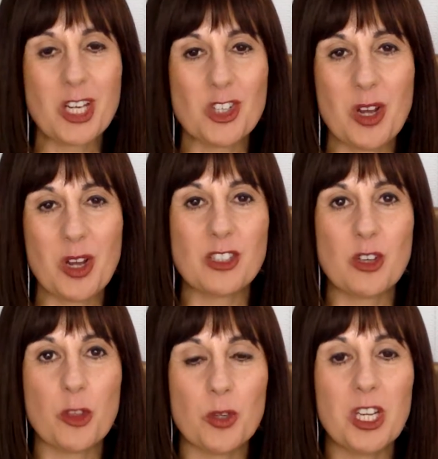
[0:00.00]
Okay, so
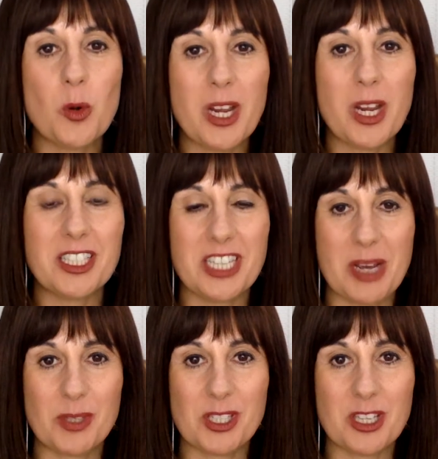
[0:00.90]
3 quick
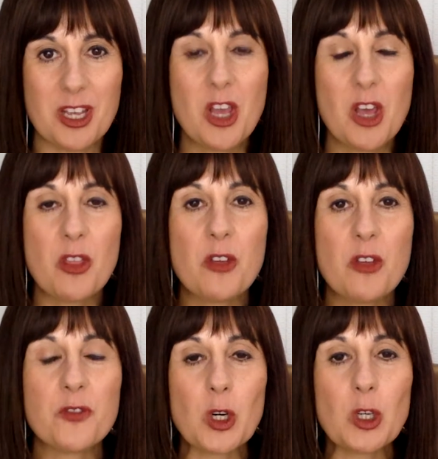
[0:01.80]
tips. The
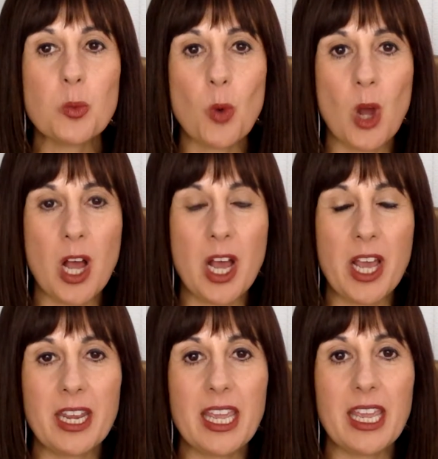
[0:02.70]
first
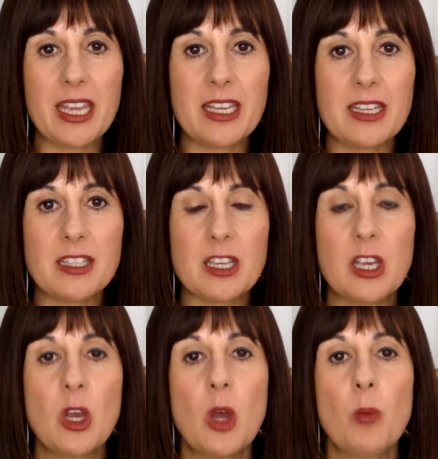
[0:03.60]
one is
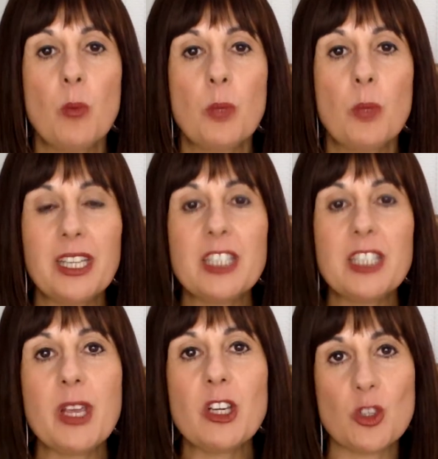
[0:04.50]
please
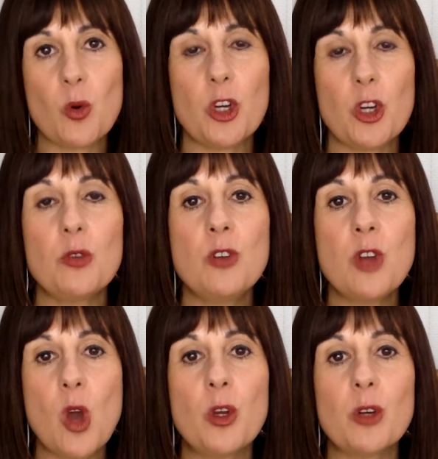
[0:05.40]
make sure you
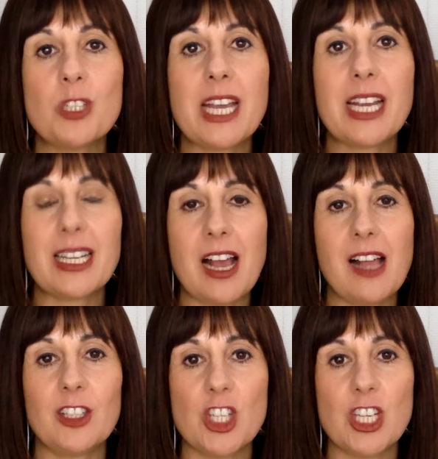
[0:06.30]
know your
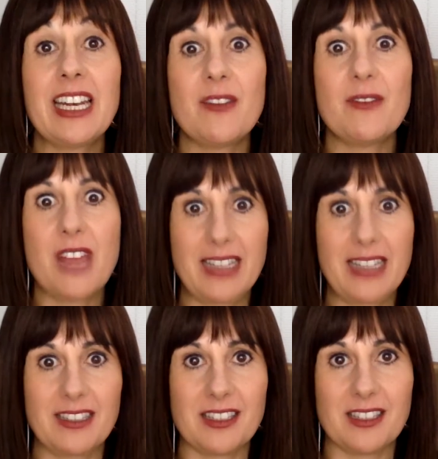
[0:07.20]
technology in
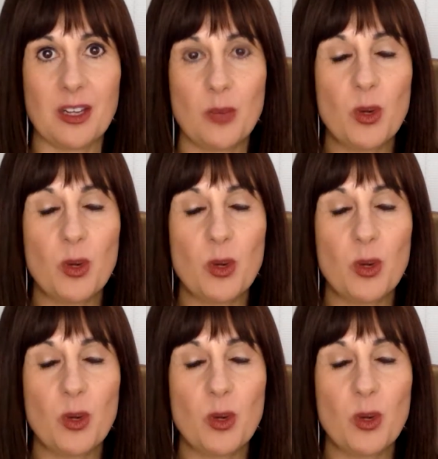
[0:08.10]
advance.